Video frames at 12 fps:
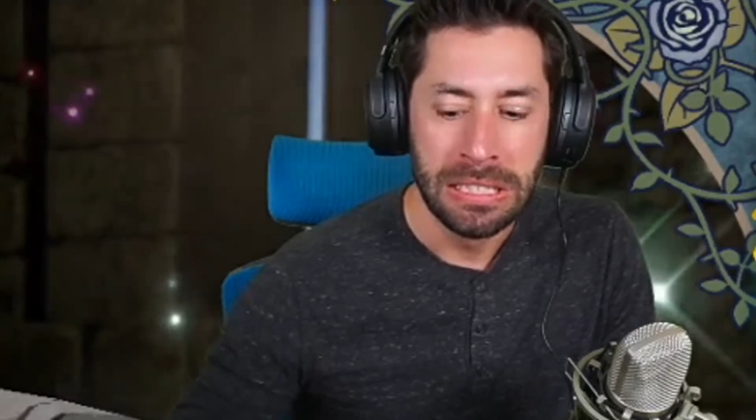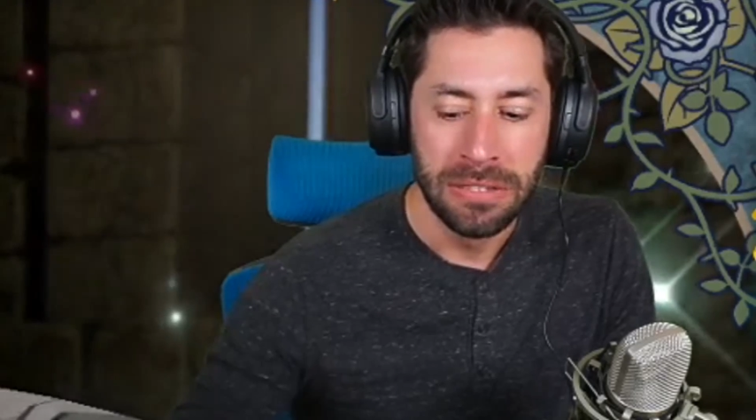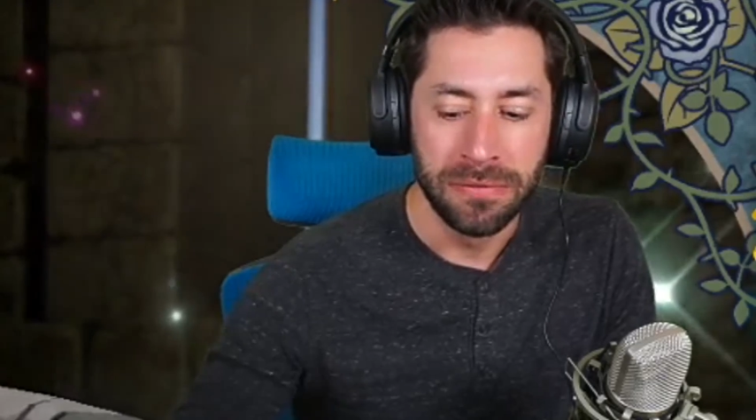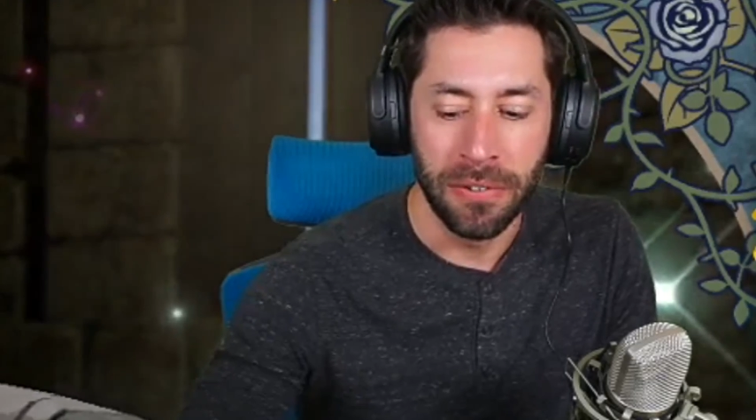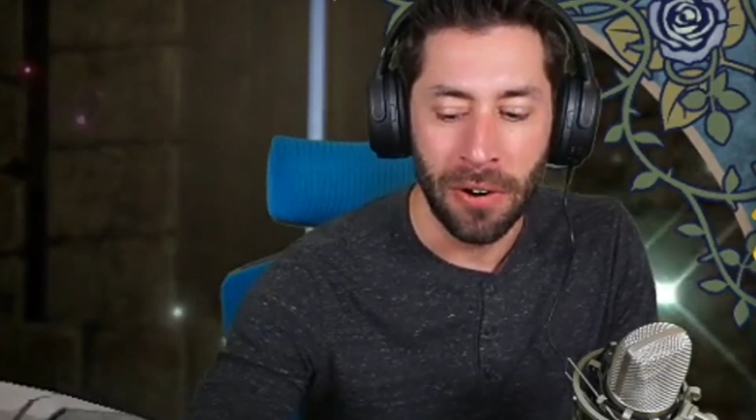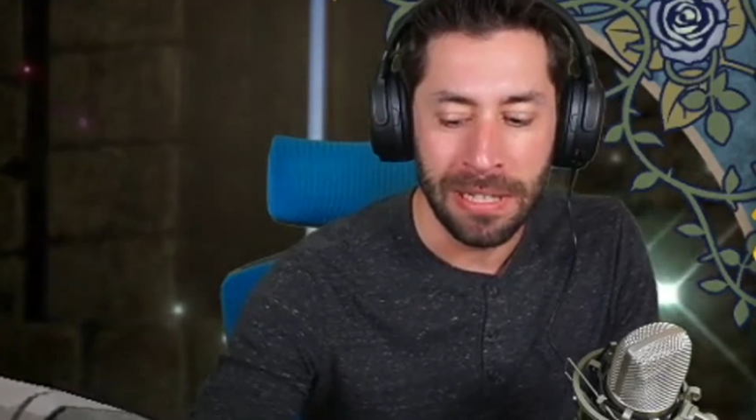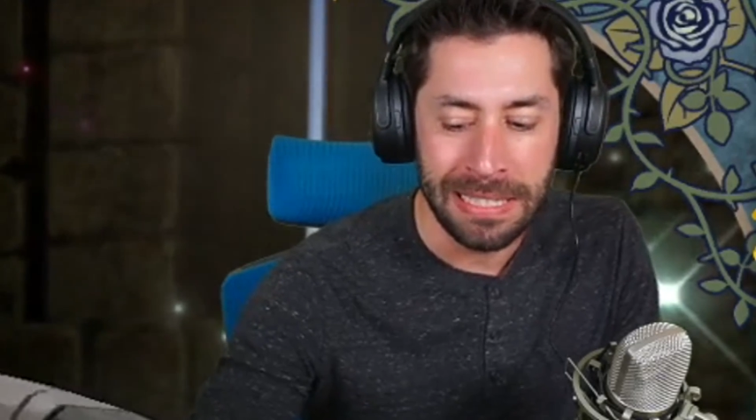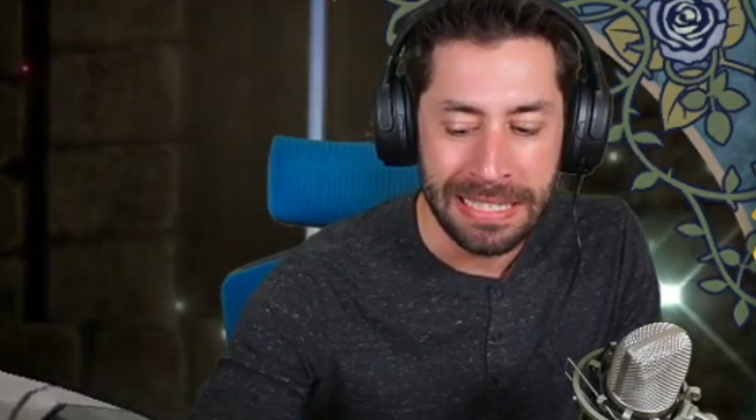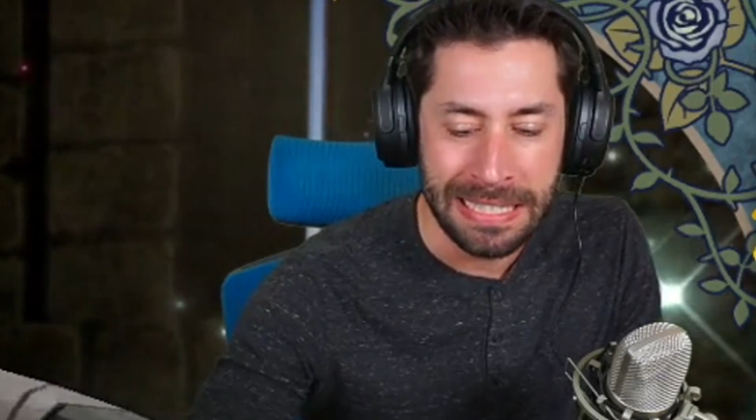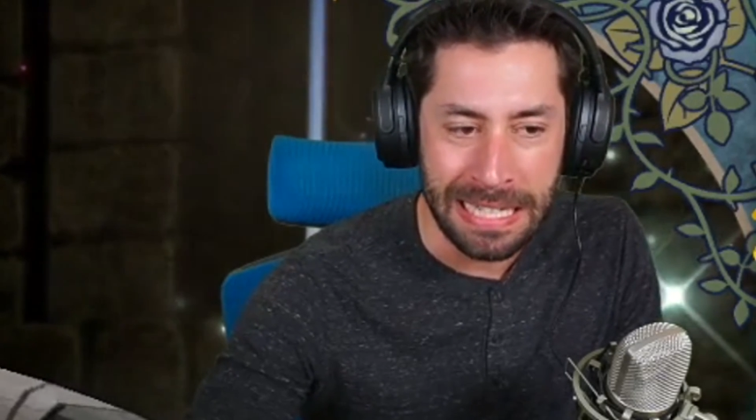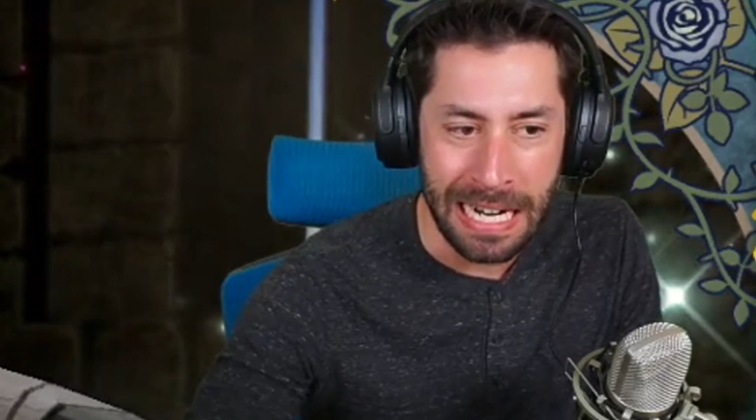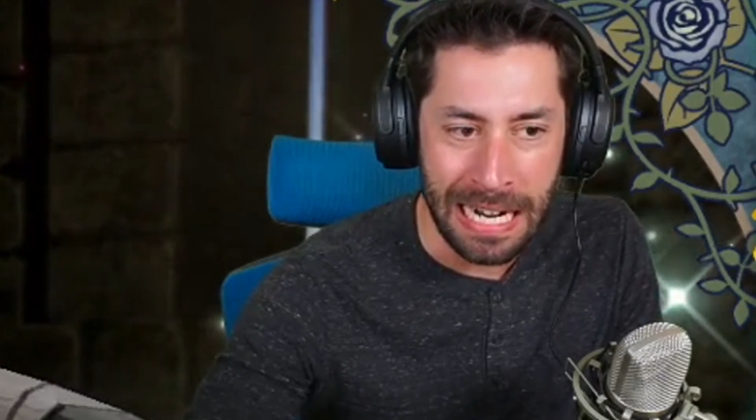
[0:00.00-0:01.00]
Wollen
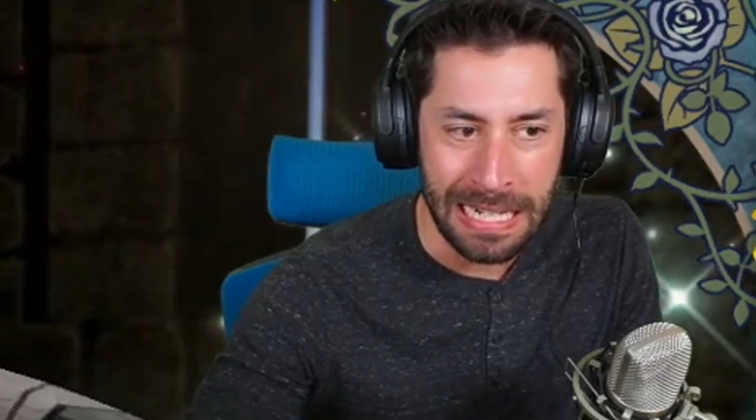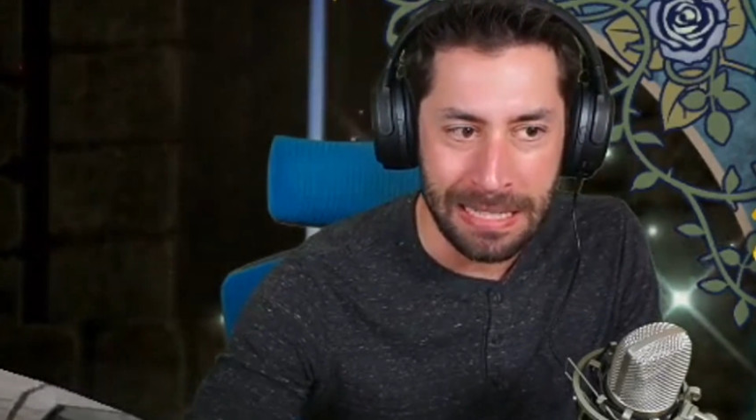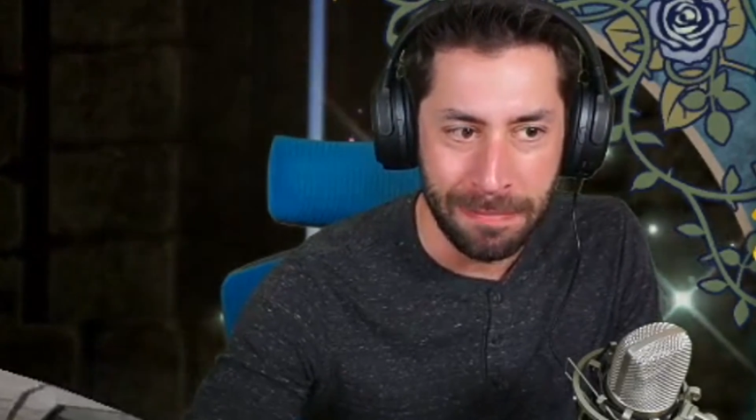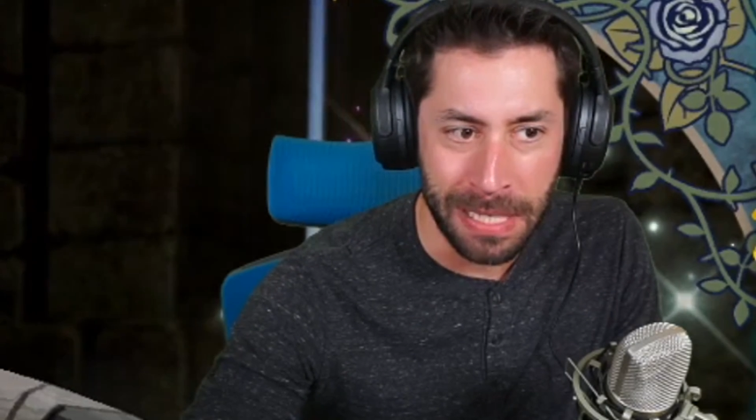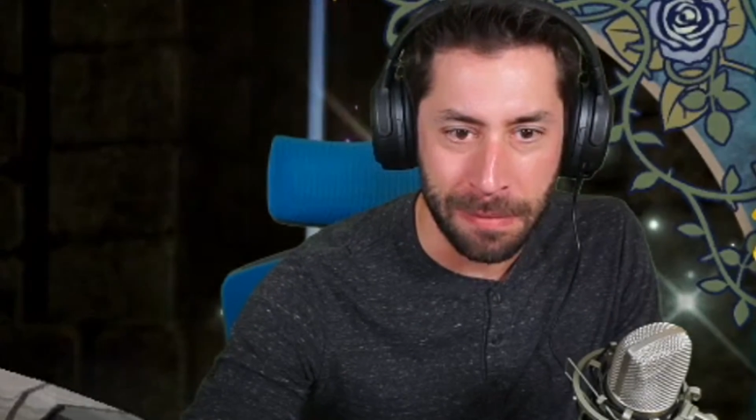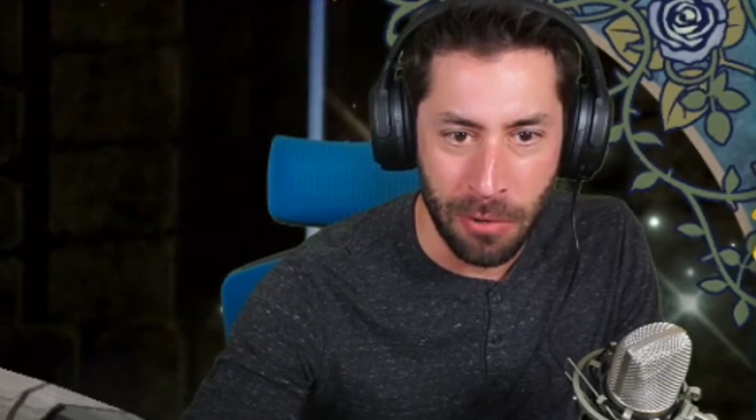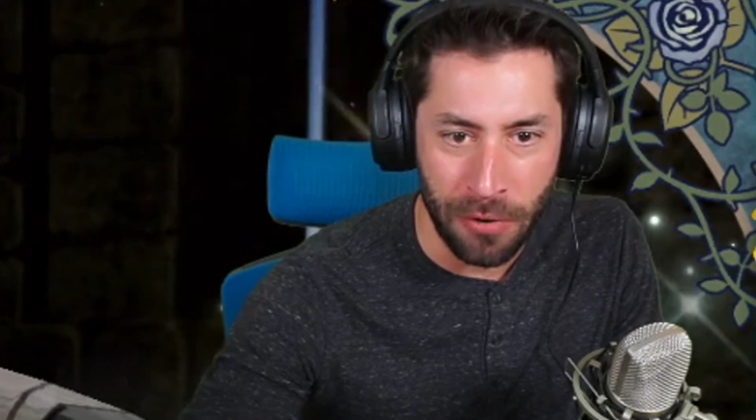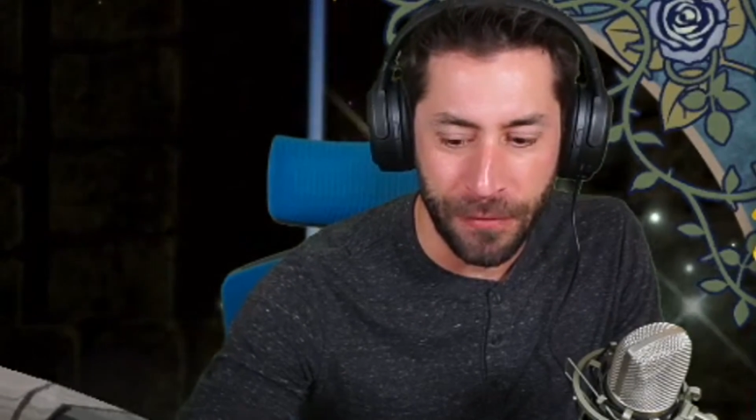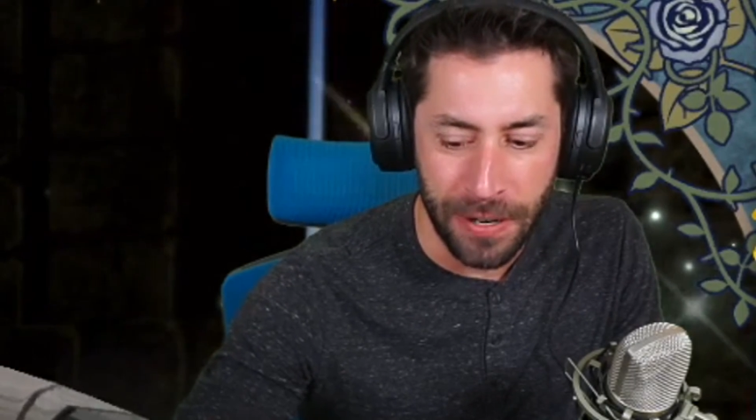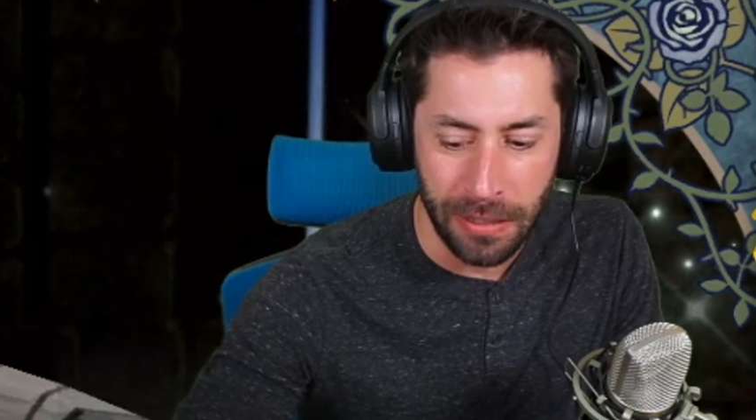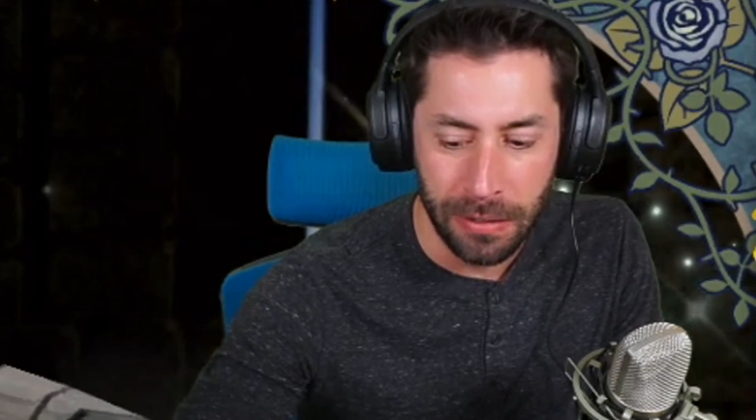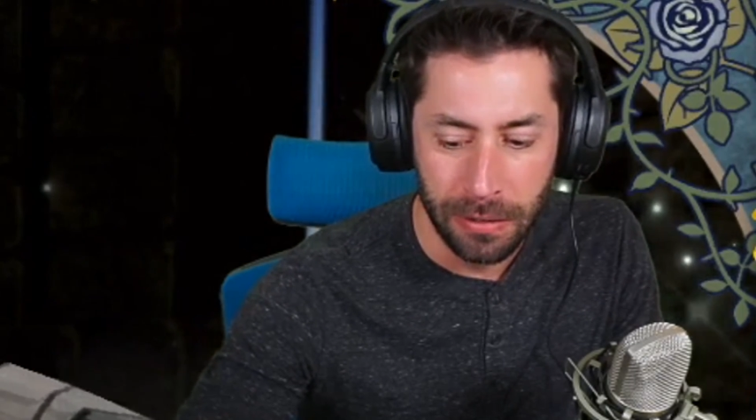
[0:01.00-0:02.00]
Sie eine McMuffin?